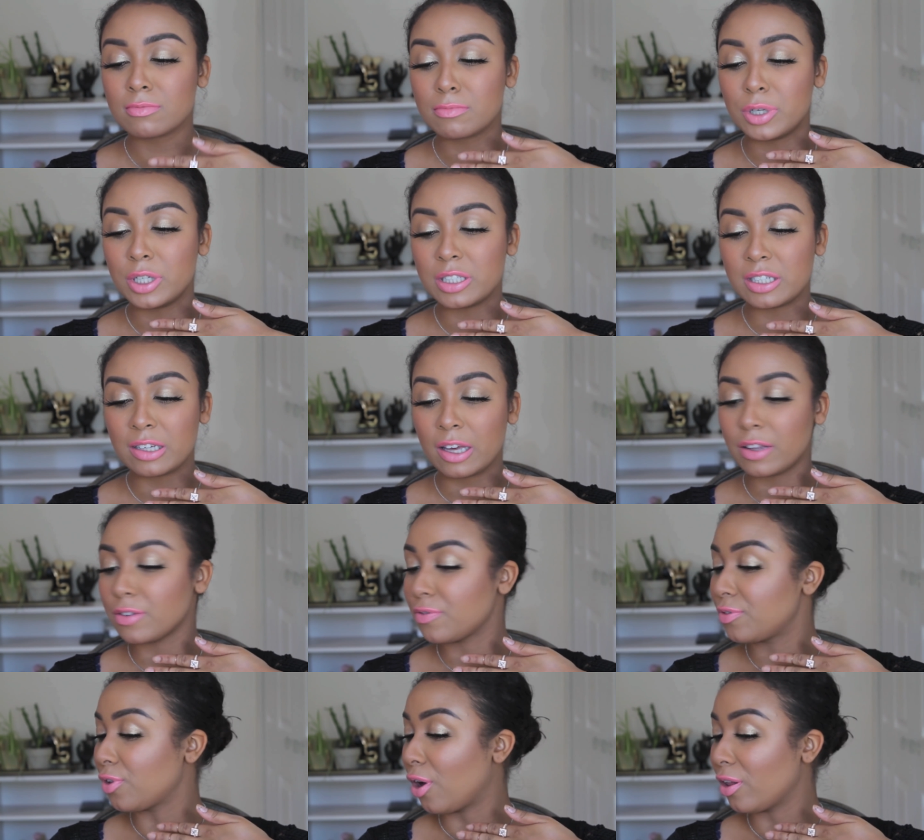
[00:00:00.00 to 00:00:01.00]
put
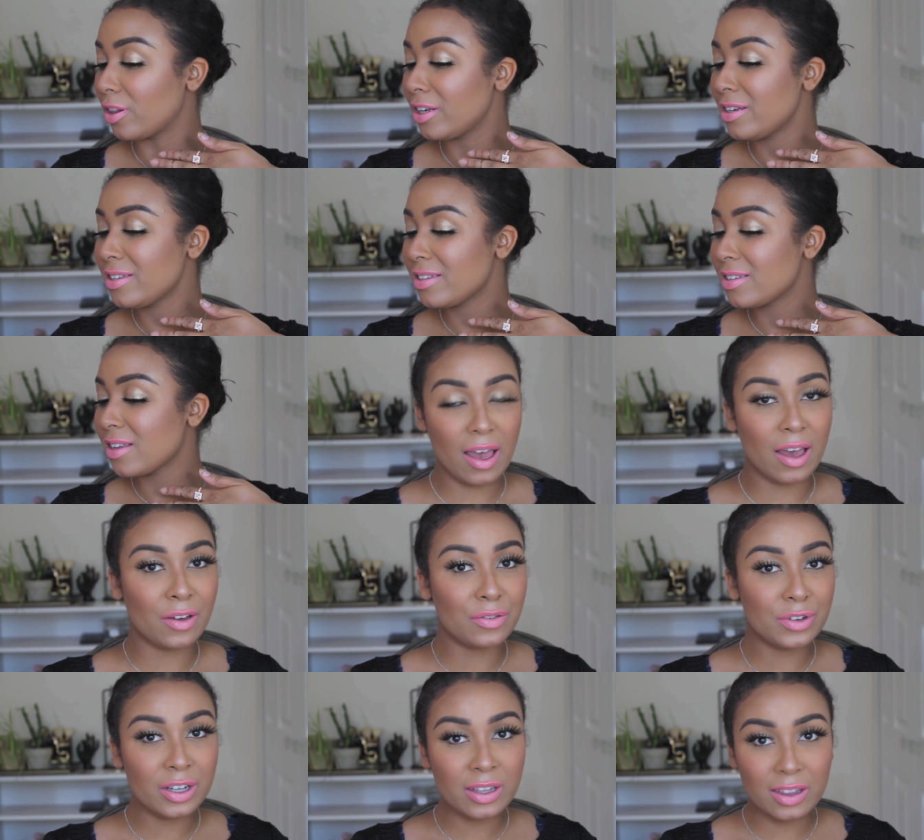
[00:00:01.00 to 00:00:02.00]
together flawless.
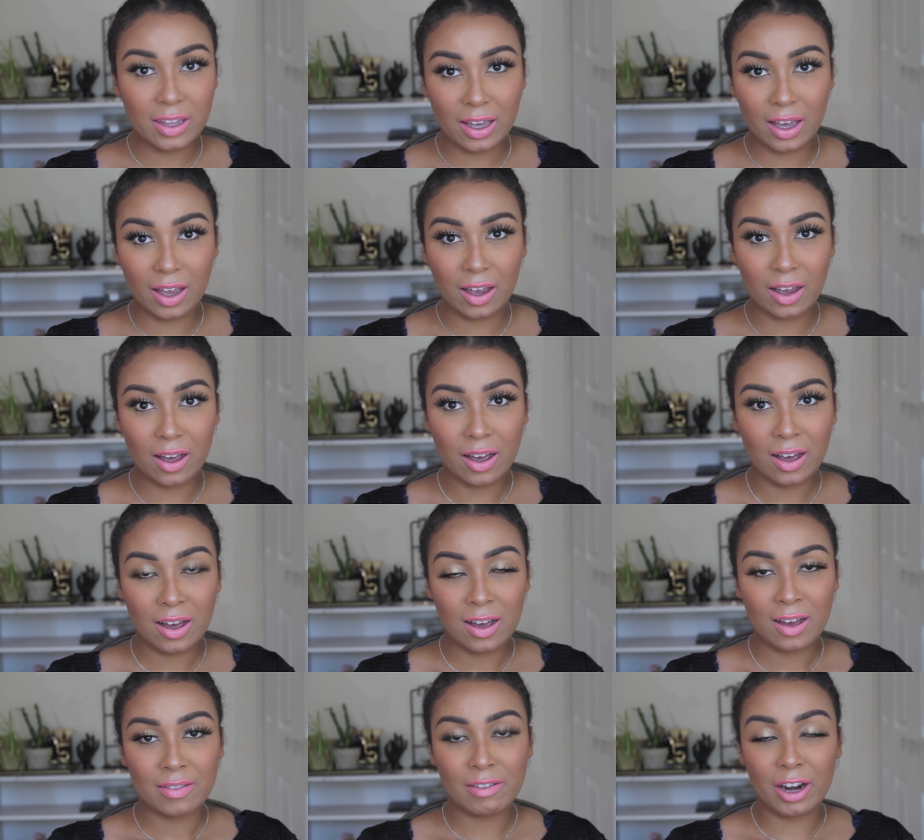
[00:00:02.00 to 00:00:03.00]
Everything
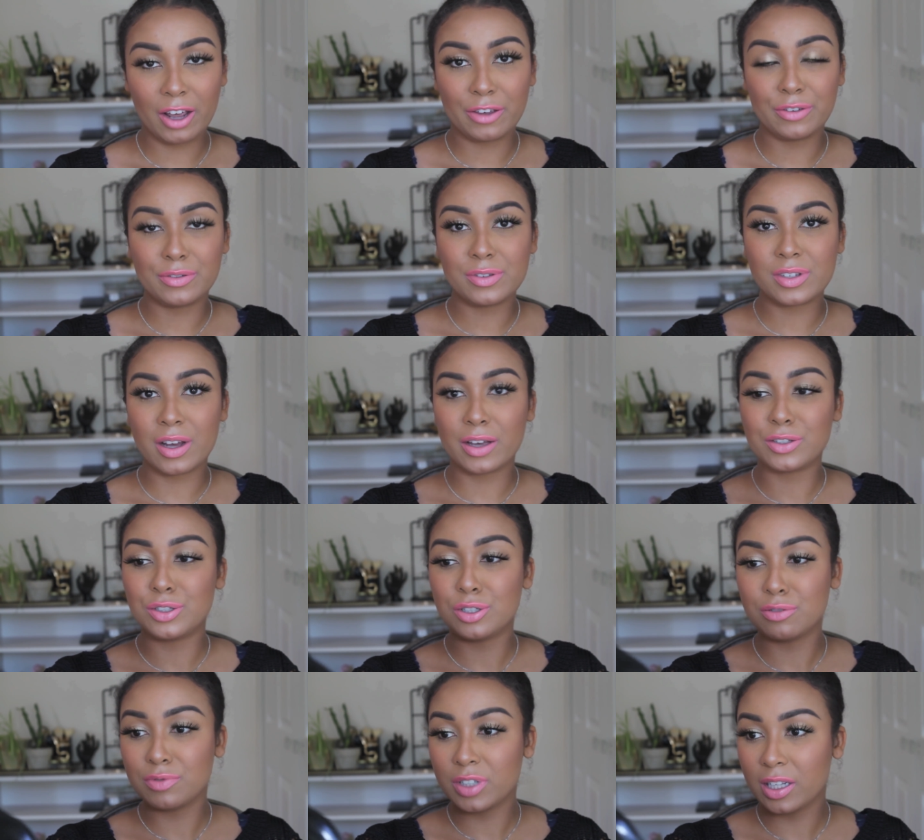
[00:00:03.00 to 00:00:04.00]
that I used I
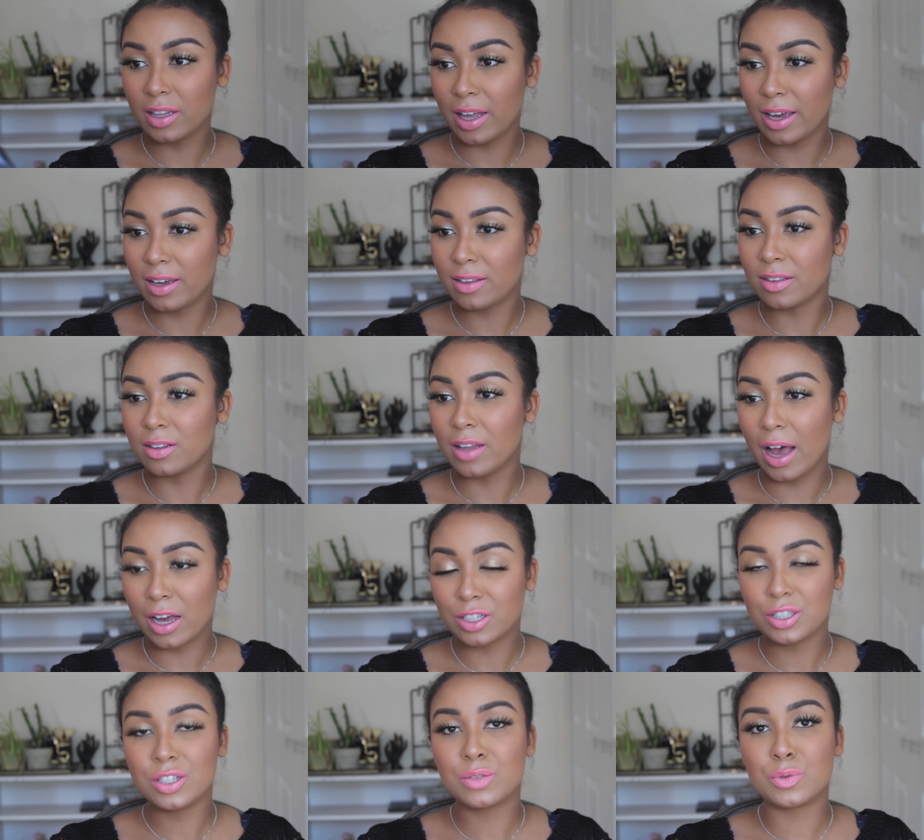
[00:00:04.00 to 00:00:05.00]
do really like. The
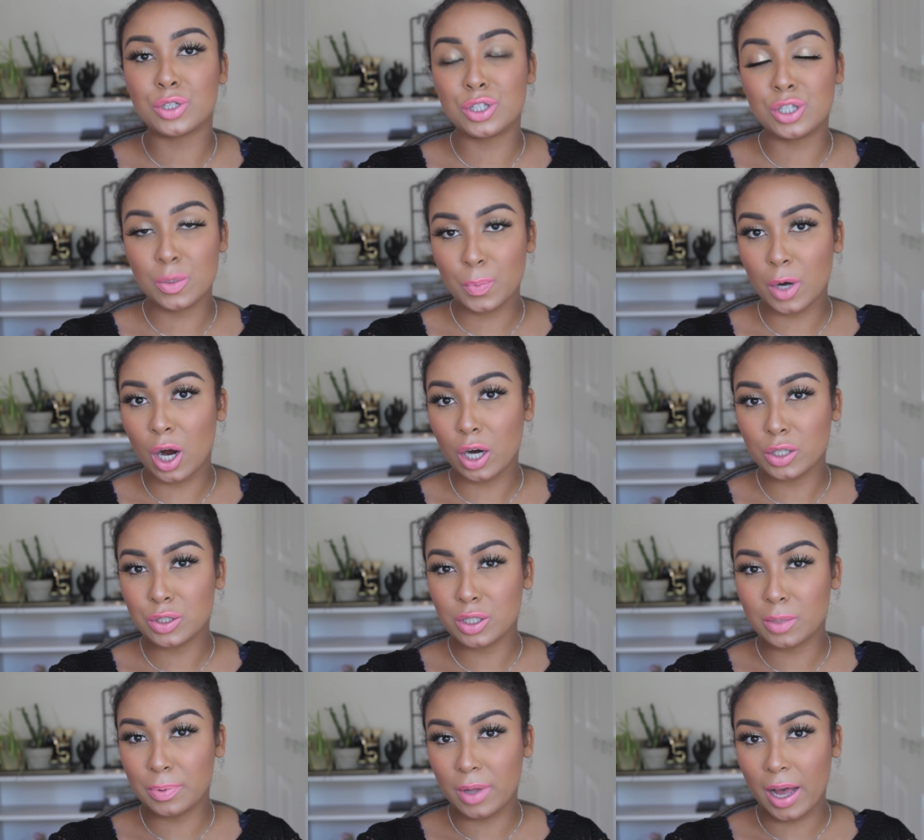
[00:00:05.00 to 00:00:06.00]
lashes were super hard
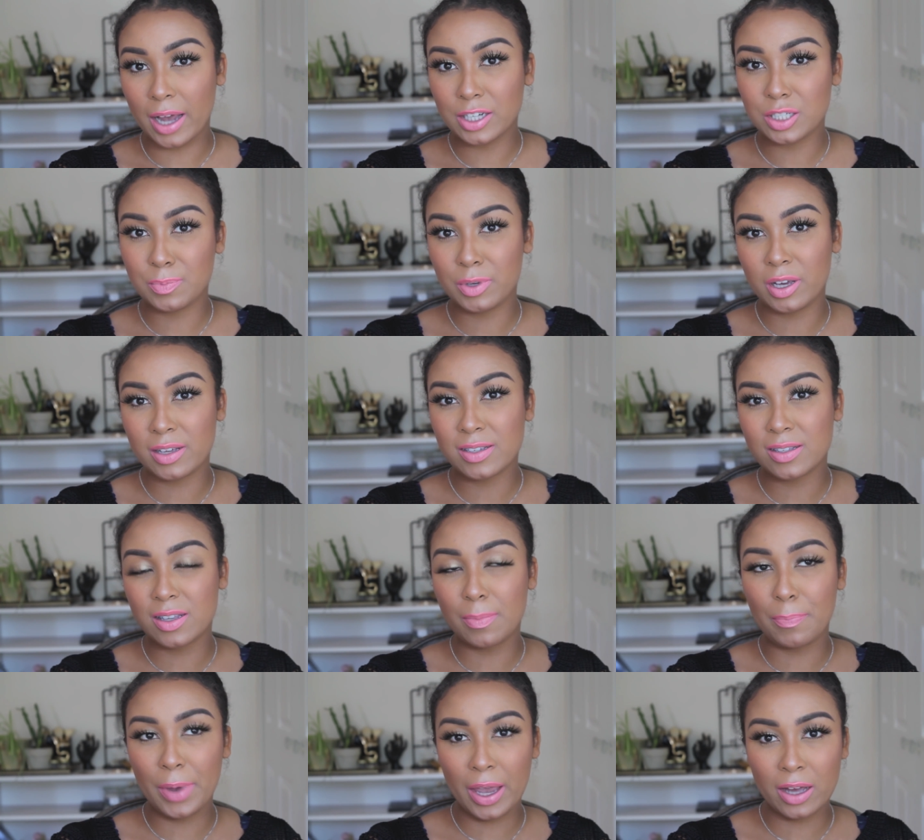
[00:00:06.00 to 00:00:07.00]
to apply just because
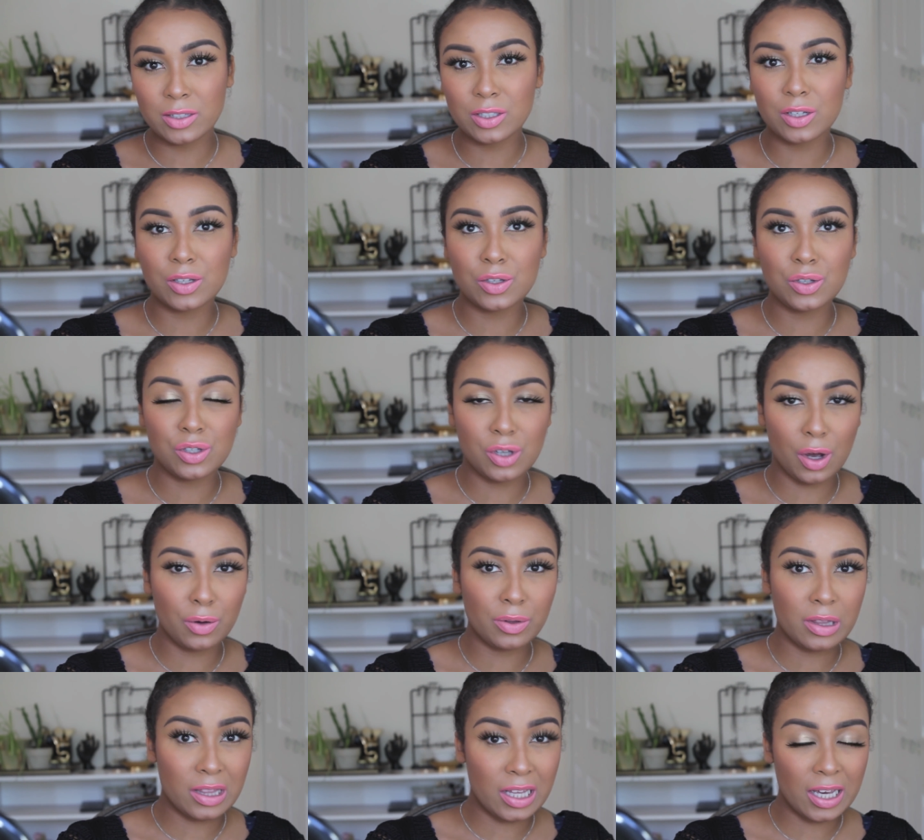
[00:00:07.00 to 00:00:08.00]
the band is so
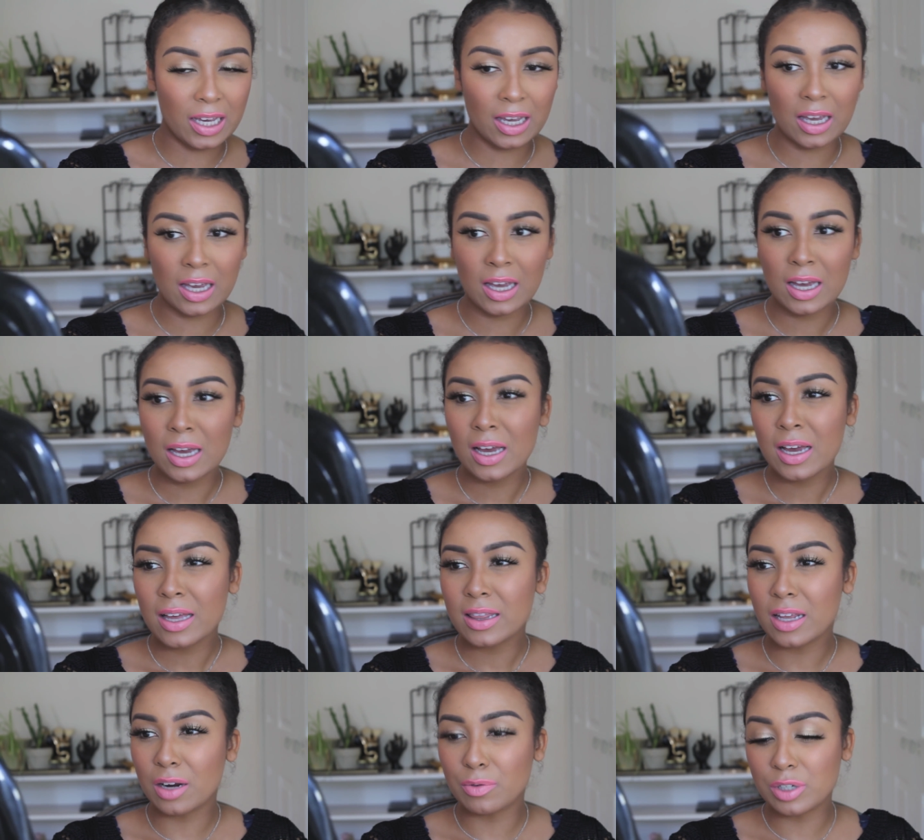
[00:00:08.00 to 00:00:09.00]
thick
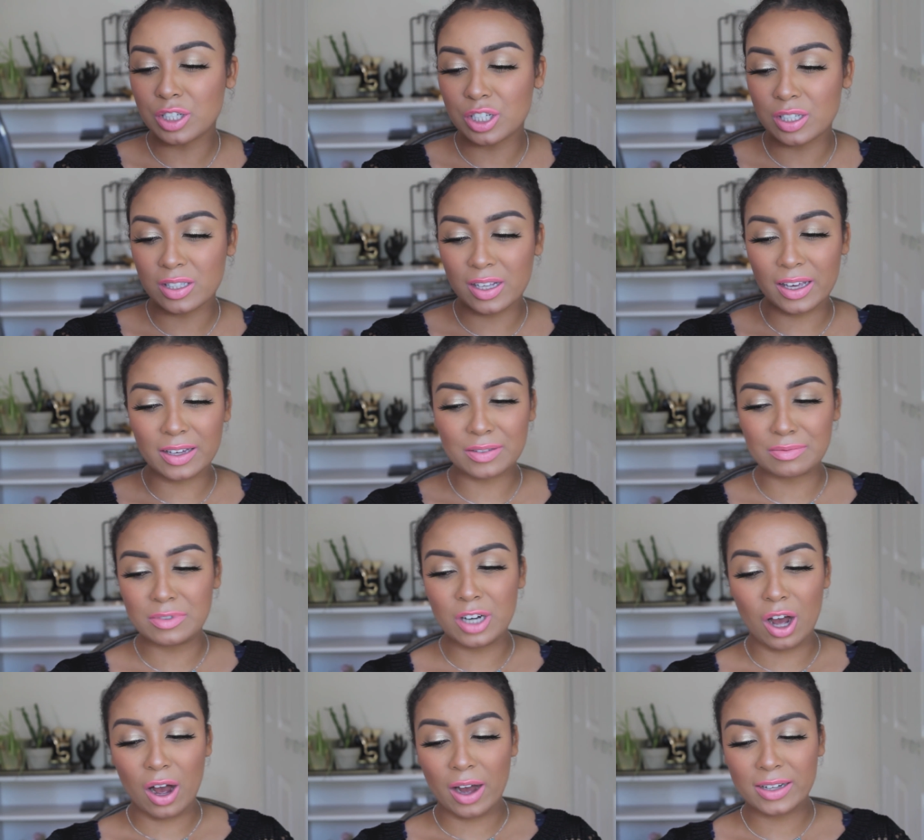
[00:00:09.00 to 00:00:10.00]
that it was just like
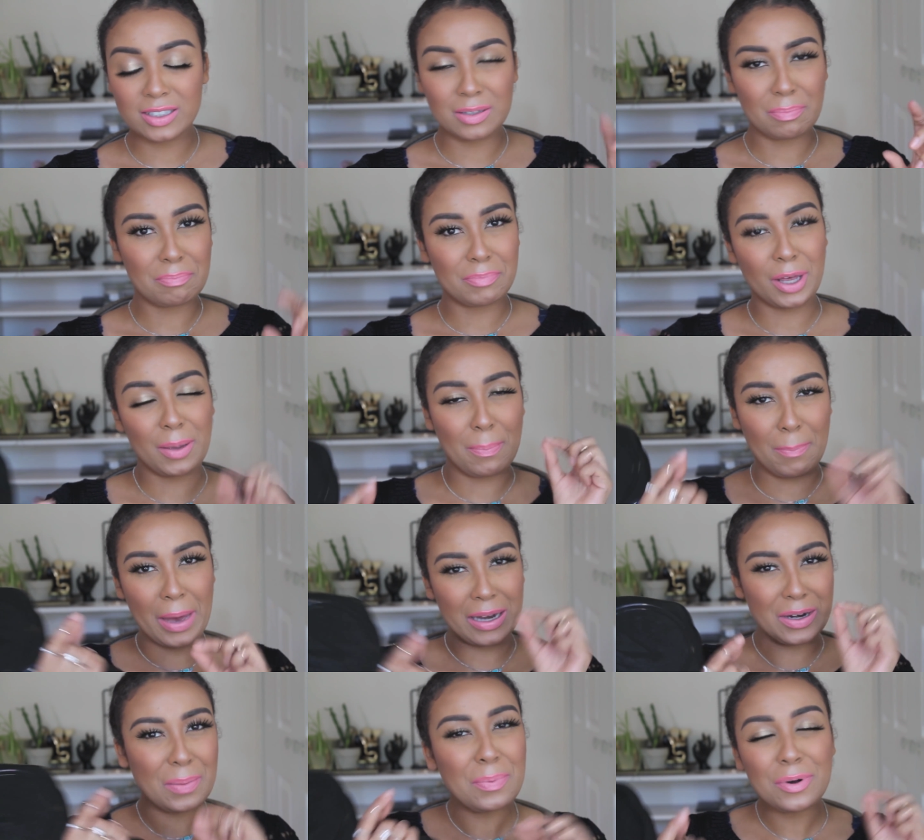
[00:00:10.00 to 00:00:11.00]
not like
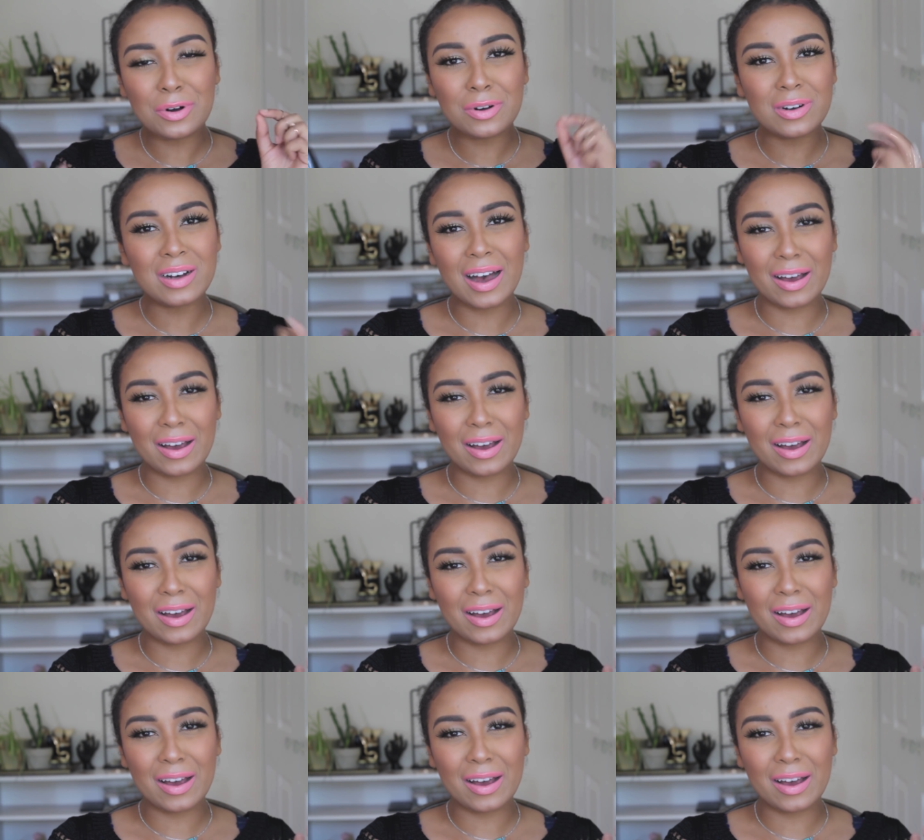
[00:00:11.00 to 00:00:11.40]
bendable.